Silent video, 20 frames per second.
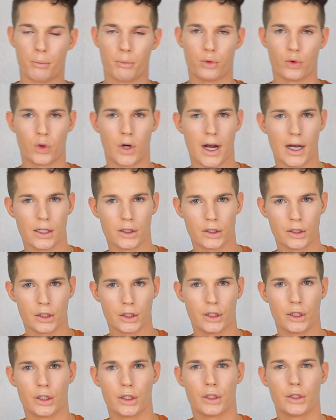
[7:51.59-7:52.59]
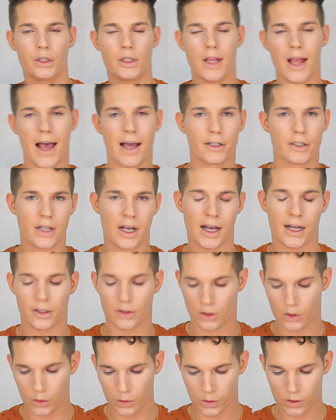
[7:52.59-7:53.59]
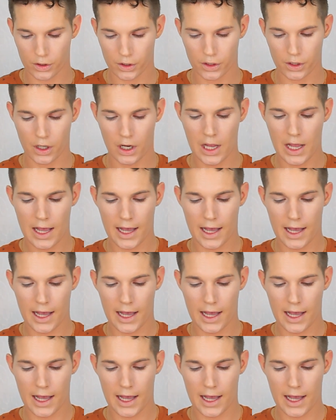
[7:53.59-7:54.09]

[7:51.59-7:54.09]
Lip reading: bronzer slash contour.